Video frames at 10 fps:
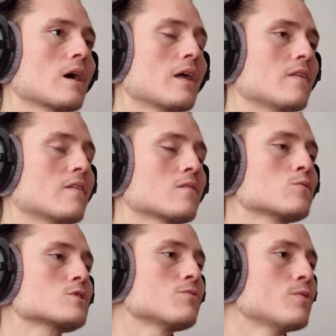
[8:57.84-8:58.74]
And that
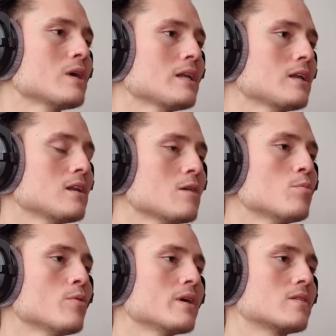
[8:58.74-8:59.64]
was a really
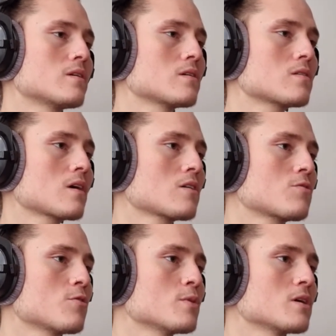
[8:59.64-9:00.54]
liberating thing
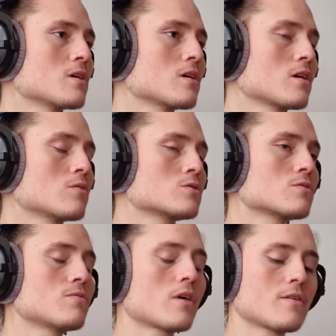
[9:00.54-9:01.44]
for me. It was
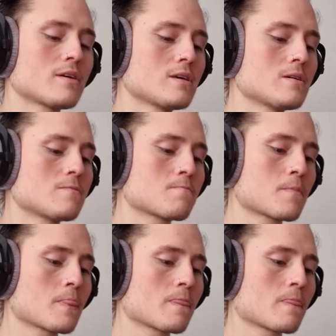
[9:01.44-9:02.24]
a very